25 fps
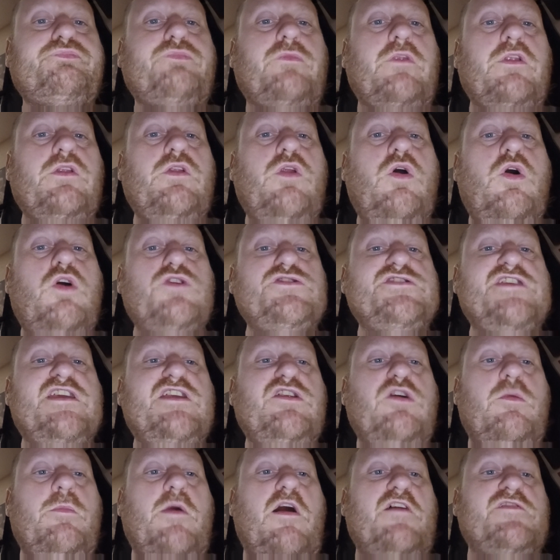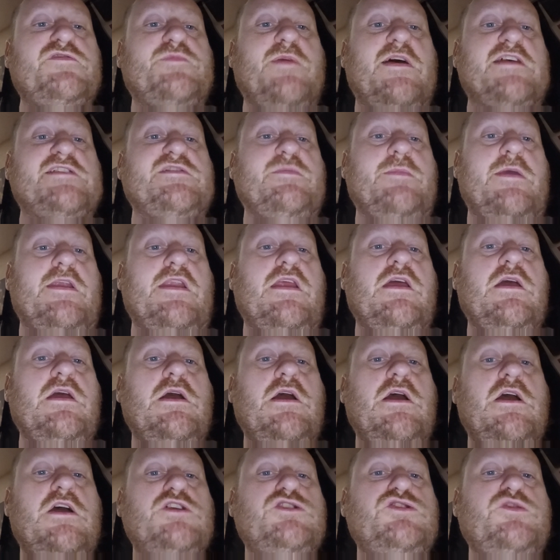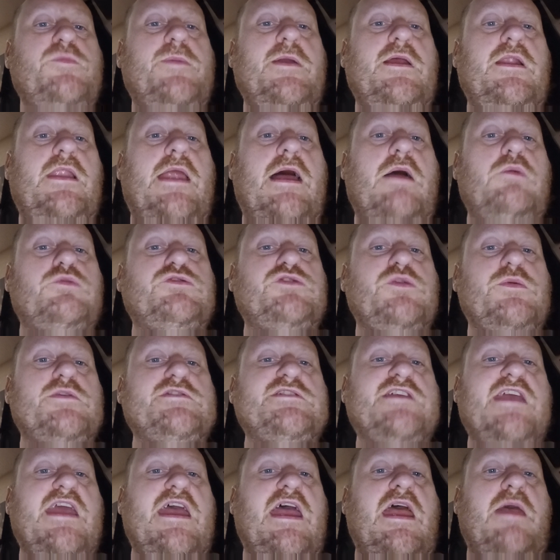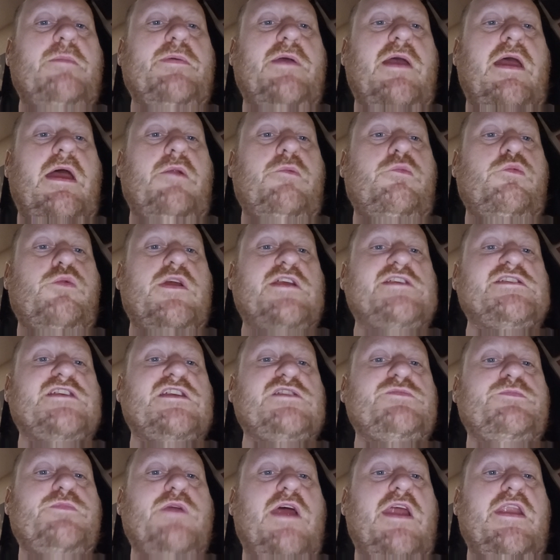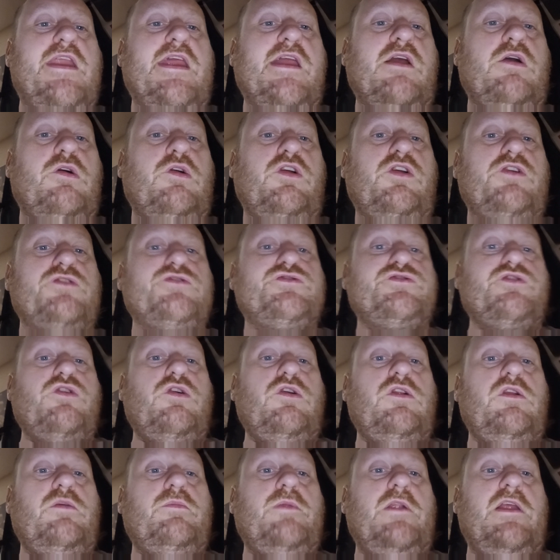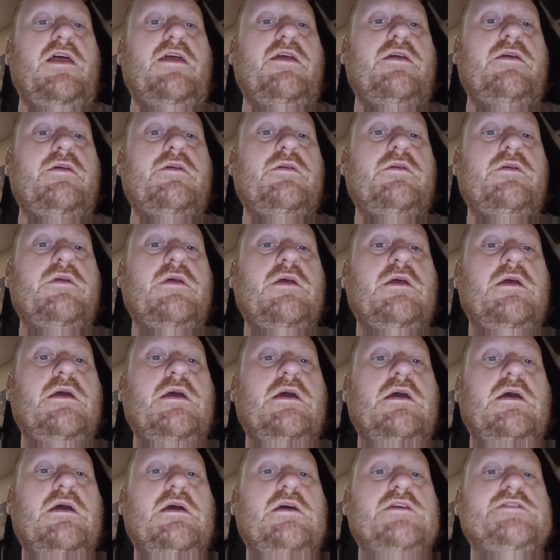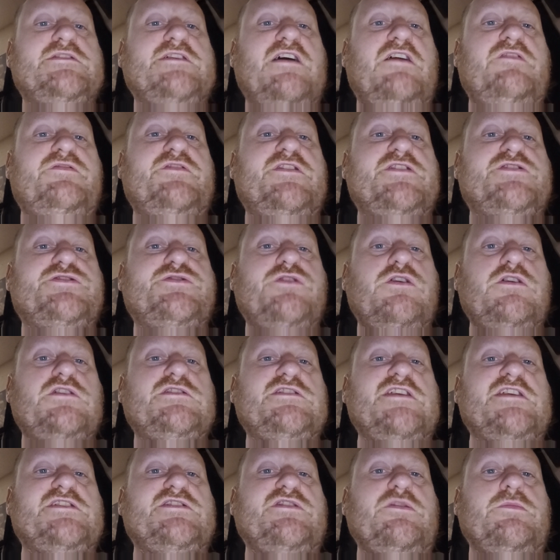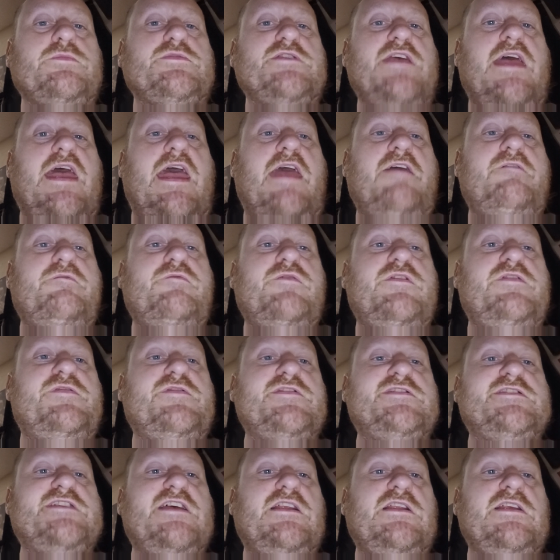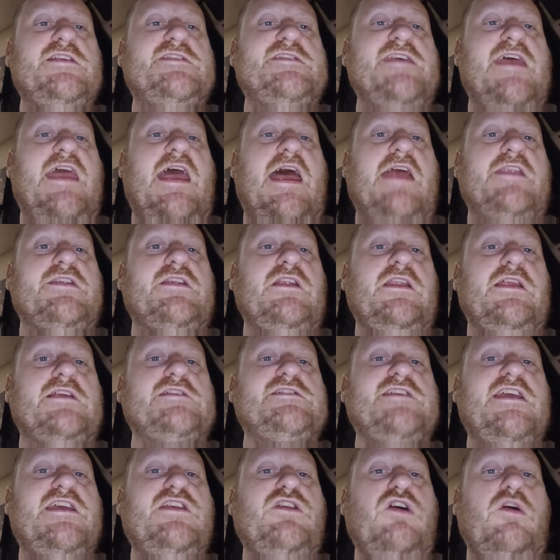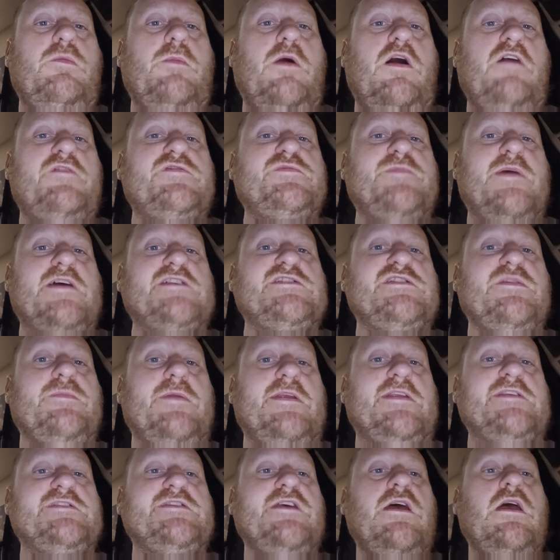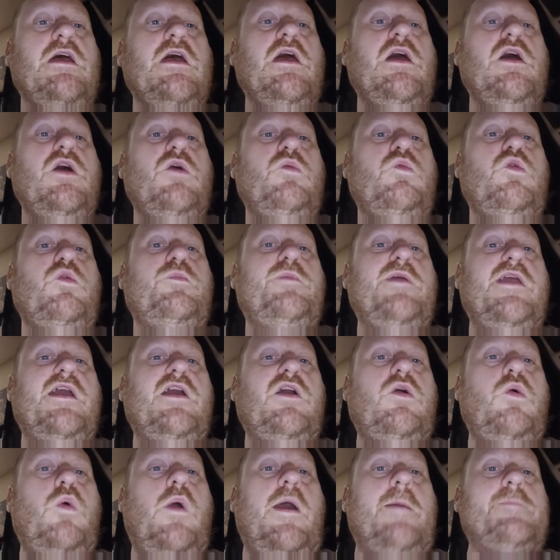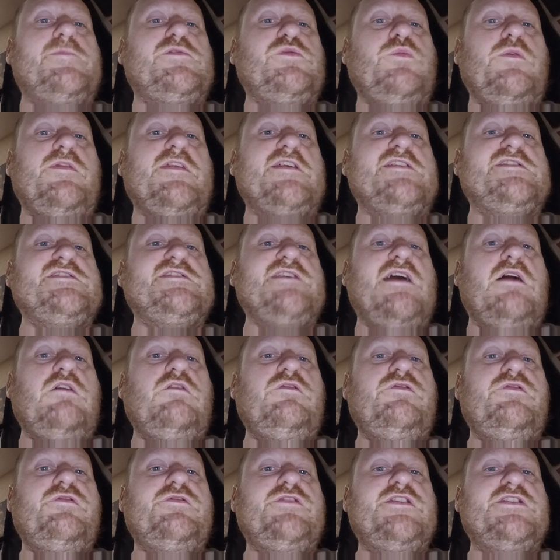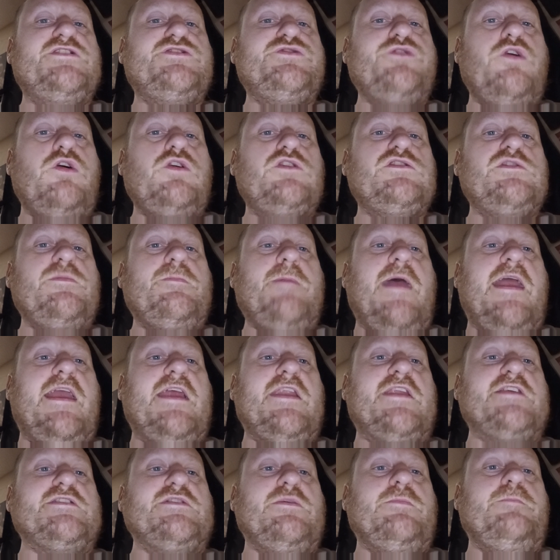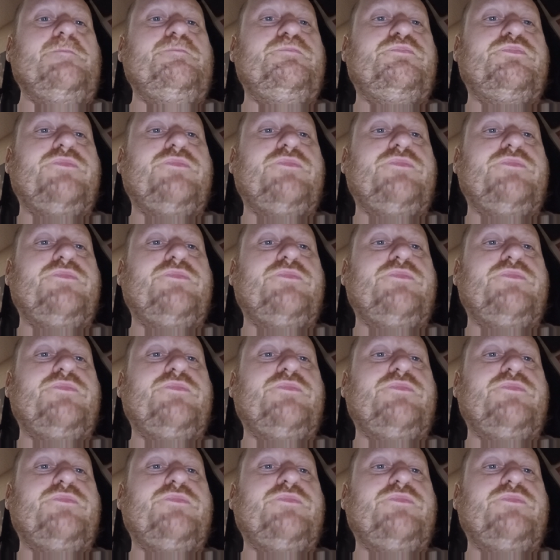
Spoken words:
No xenomorph specimen should be allowed to escape and risk spreading uncontrollably. Self-destruct systems. Every facility handling xenomorph specimens will be equipped with a self-destruct mechanism